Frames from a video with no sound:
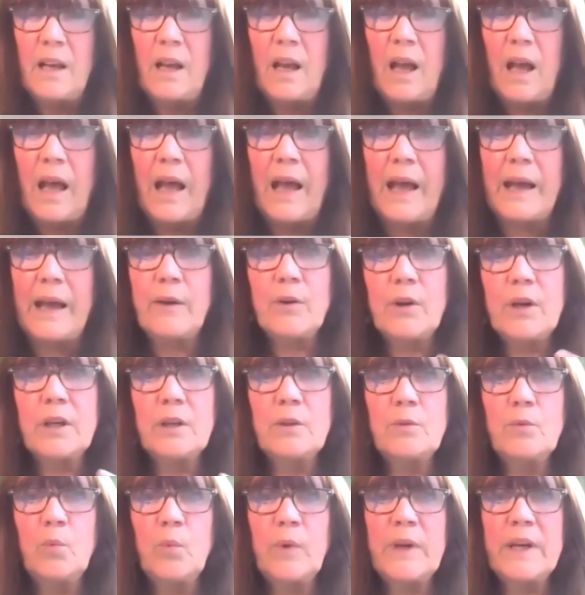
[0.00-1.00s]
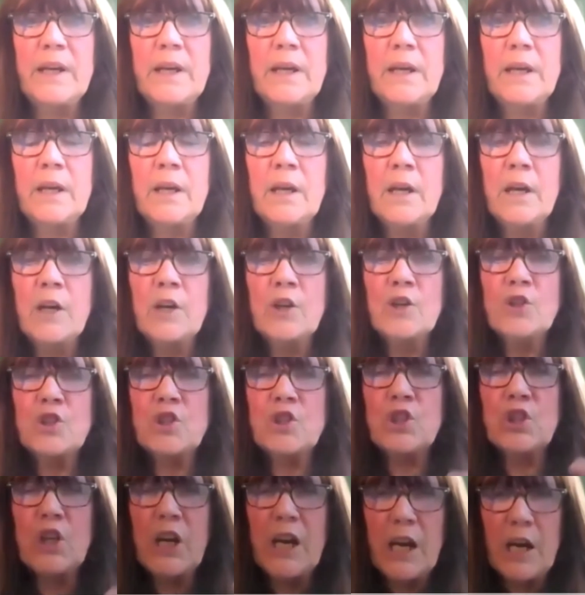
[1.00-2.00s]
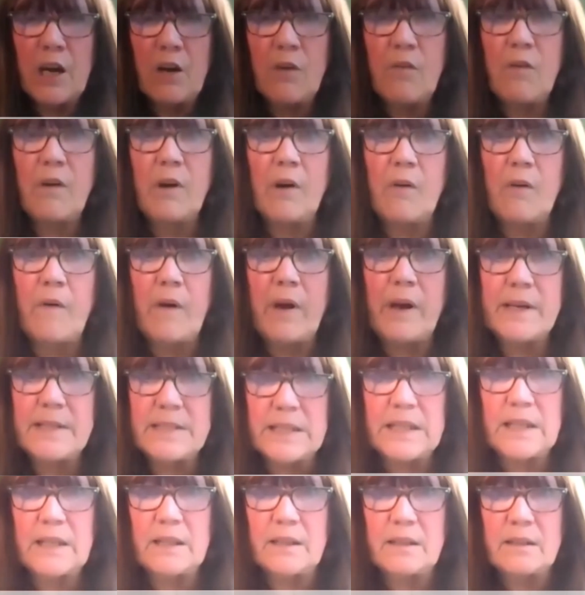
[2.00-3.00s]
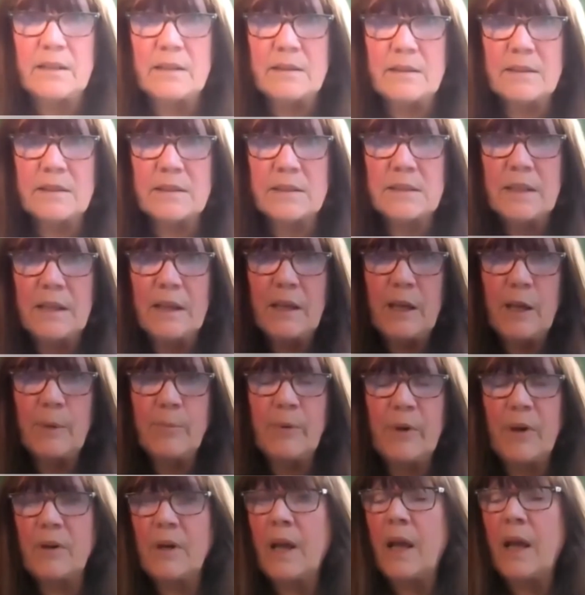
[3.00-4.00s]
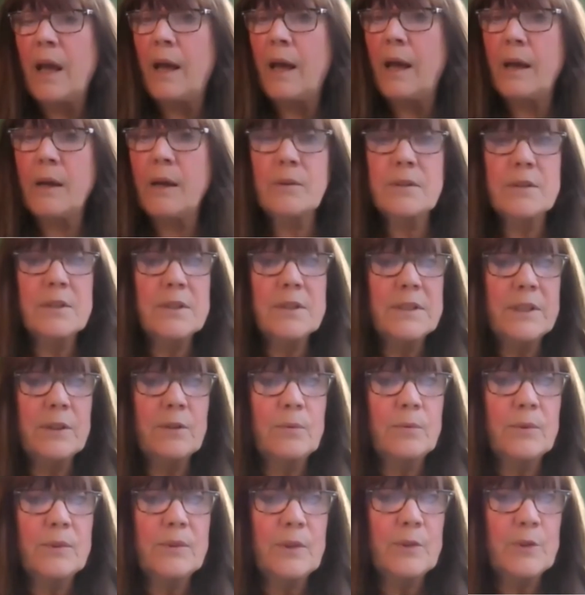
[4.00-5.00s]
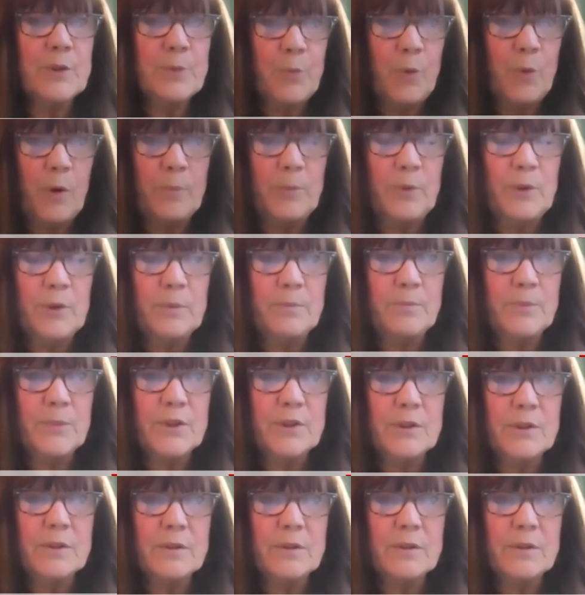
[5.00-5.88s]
How can we share our ideas about how to deal with those problems?